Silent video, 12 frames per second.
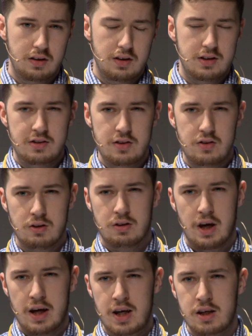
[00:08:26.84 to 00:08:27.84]
And this is
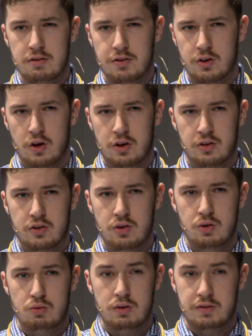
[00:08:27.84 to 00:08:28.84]
OK if you're going
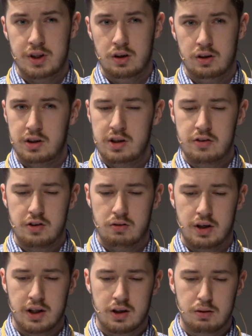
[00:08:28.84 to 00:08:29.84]
to reveal an Easter
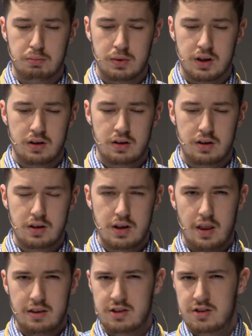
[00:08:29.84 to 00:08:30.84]
egg, but
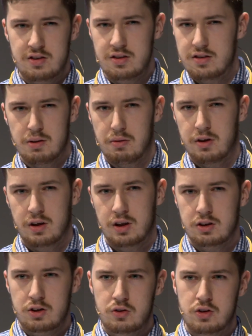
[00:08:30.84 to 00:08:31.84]
this isn't something
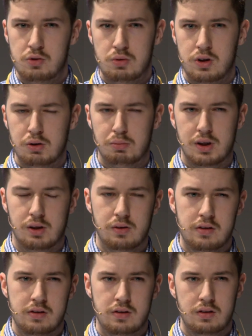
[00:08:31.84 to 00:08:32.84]
that users would know
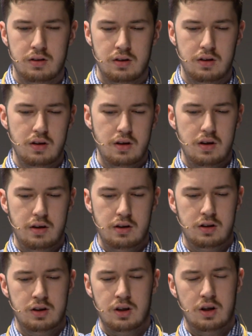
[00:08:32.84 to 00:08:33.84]
about.
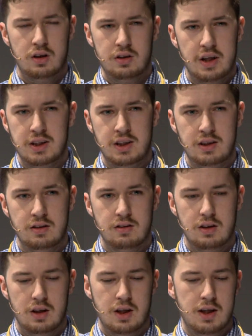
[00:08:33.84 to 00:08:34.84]
There aren't any
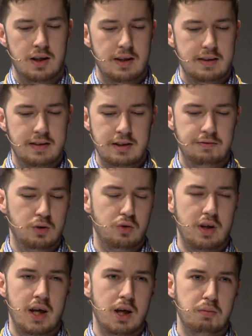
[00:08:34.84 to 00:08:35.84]
default
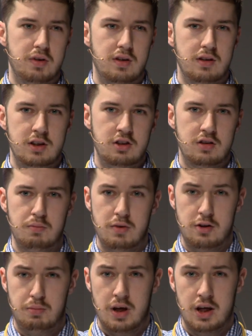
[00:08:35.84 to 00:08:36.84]
apps that teach them
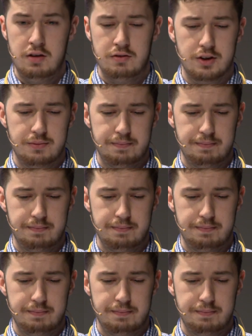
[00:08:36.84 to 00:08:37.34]
this behavior.